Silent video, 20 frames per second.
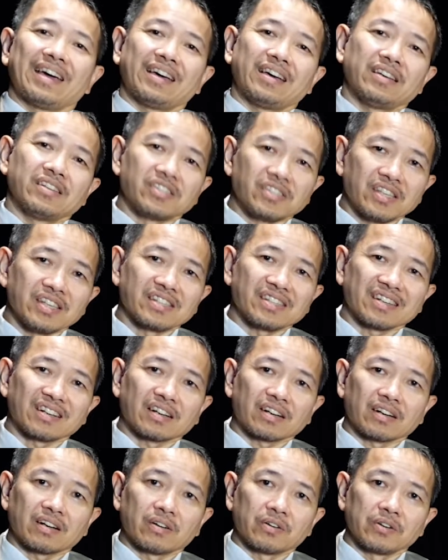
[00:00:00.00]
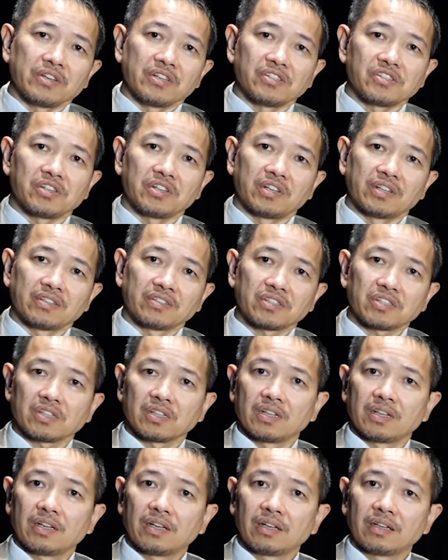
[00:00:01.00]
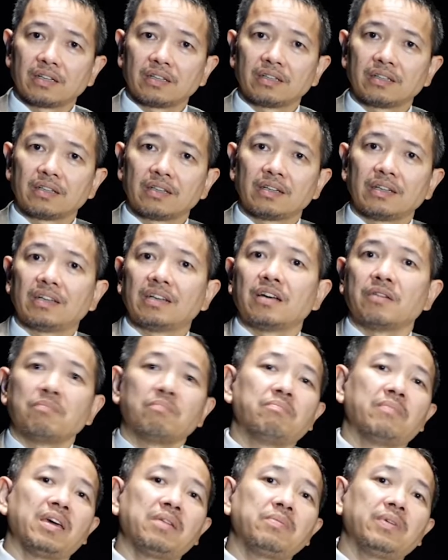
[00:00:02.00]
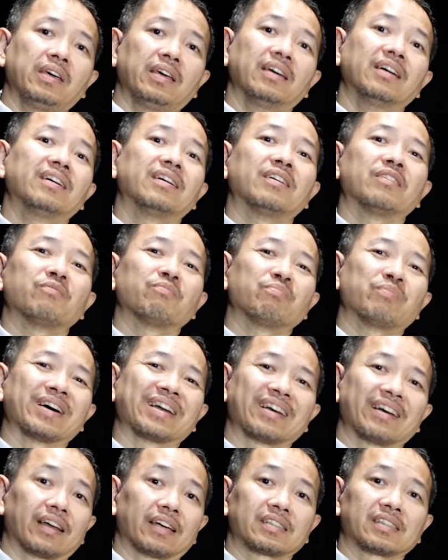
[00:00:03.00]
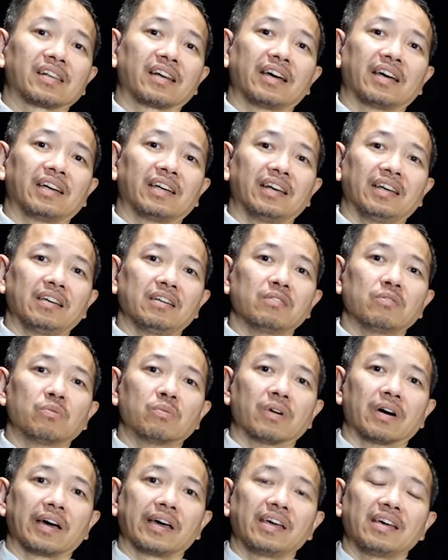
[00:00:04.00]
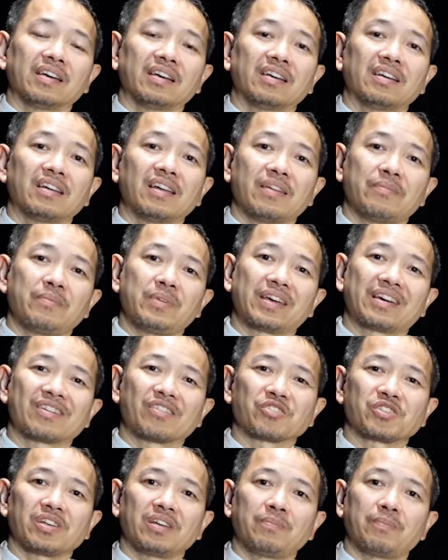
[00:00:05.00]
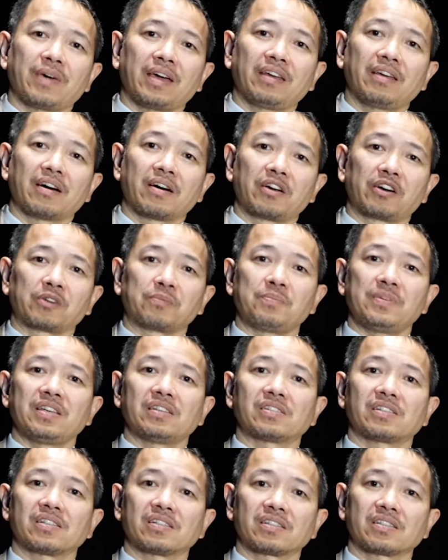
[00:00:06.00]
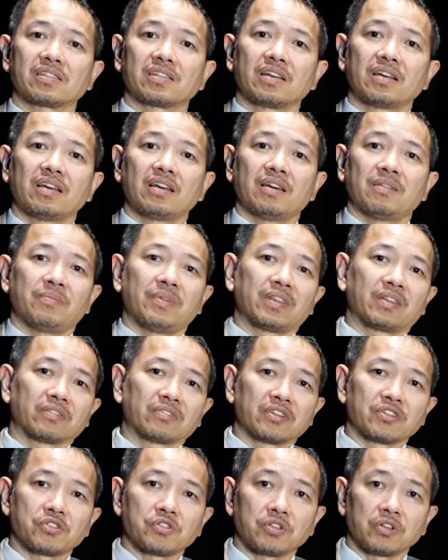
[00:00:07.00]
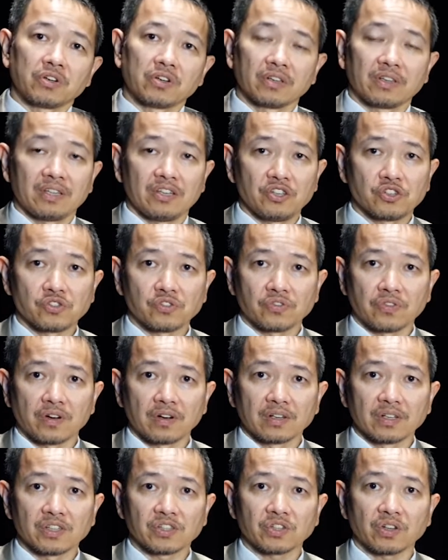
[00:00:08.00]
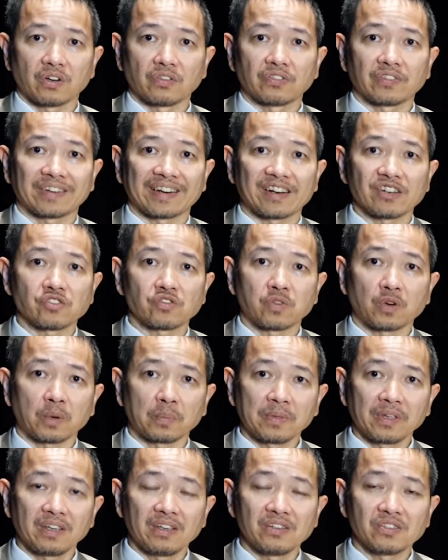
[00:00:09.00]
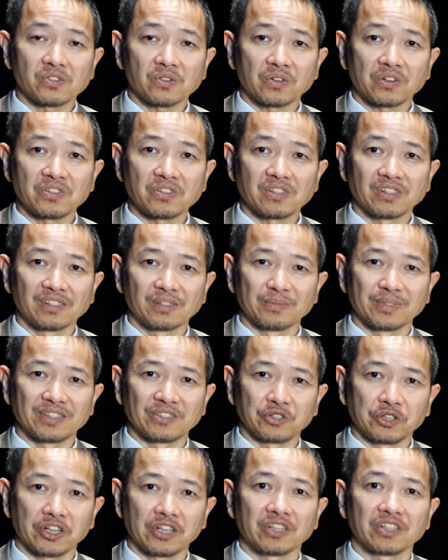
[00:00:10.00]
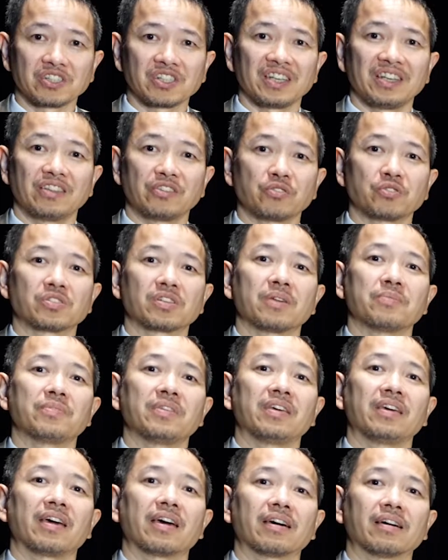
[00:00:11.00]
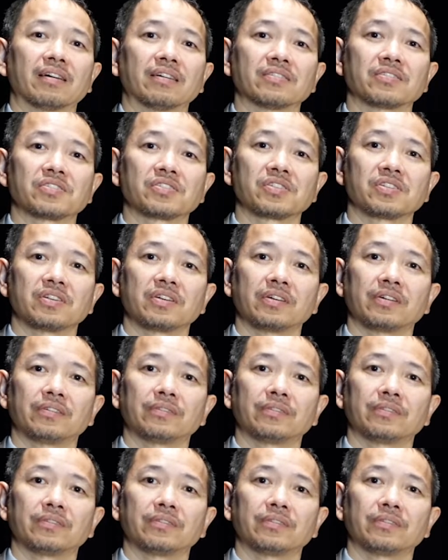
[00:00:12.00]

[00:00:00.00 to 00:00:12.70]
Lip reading: Is this a coincidence? Maybe, but less likely. Why? Because in many other pieces, Beethoven showed his fondness of transforming his original materials into something else.